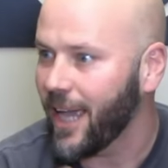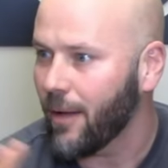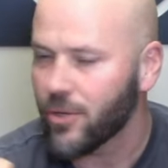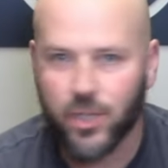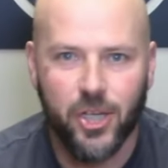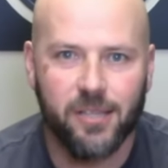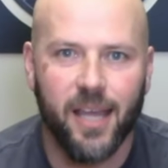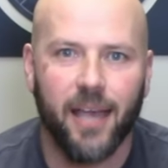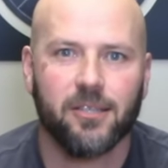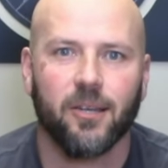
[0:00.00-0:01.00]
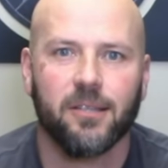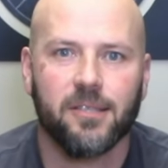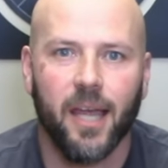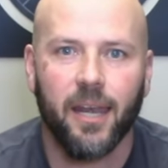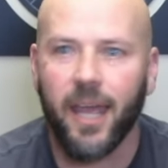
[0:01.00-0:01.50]
I was just asked on
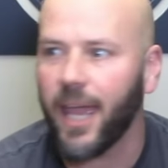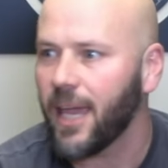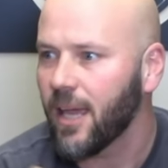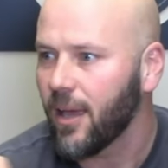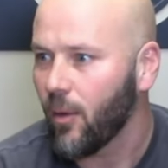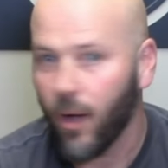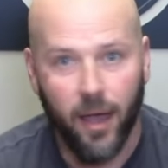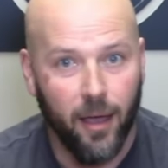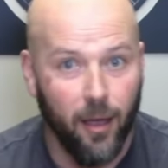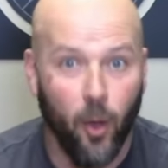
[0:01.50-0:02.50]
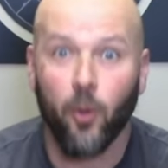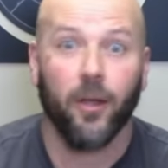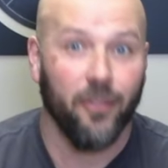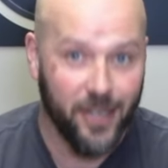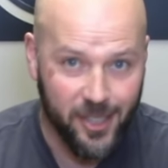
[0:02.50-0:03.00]
Sunday out
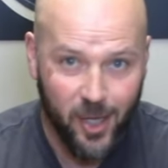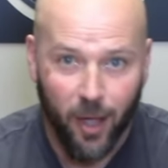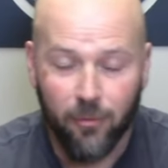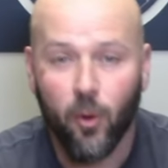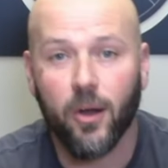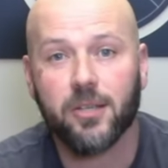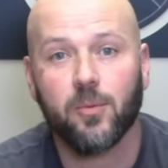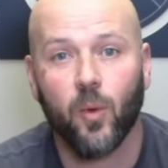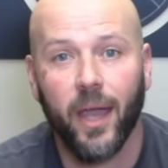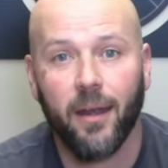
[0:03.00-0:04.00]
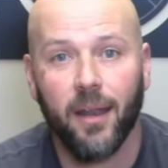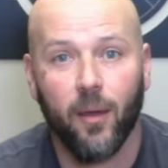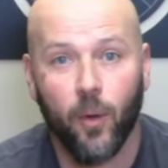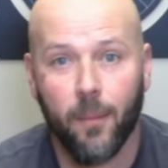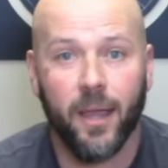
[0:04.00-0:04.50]
on the disc golf course when
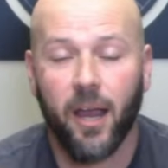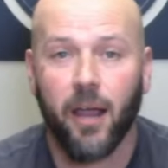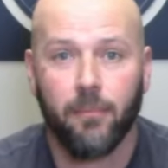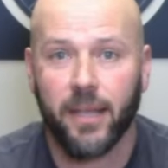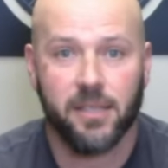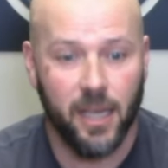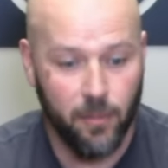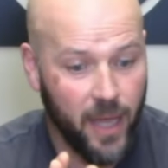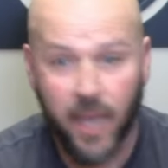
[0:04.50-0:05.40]
one of my card mates said to me,